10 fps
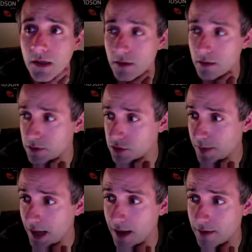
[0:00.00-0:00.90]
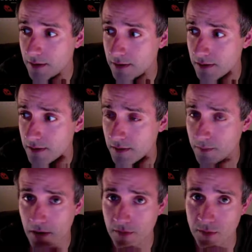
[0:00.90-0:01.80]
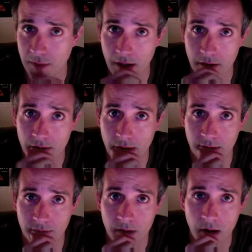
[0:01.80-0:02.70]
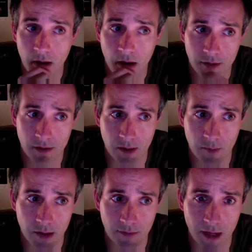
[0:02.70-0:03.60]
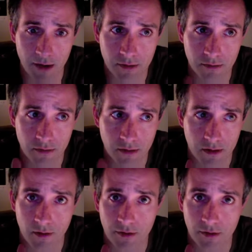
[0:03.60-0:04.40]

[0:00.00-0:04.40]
or in Japan, this this part of Japan is kind of on the same line of latitude as like South